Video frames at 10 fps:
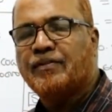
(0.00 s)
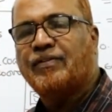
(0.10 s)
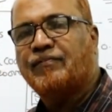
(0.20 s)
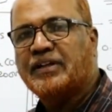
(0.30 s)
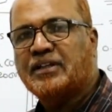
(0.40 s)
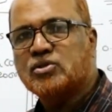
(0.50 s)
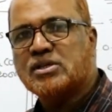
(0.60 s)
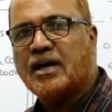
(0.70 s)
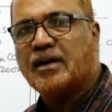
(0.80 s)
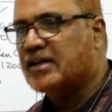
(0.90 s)

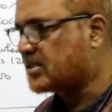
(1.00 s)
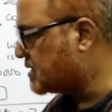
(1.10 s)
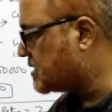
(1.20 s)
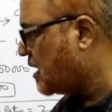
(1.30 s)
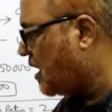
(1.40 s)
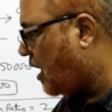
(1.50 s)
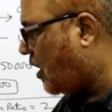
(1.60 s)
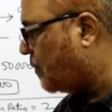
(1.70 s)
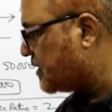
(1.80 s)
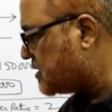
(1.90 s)
50,000 current assets.
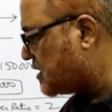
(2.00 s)
How much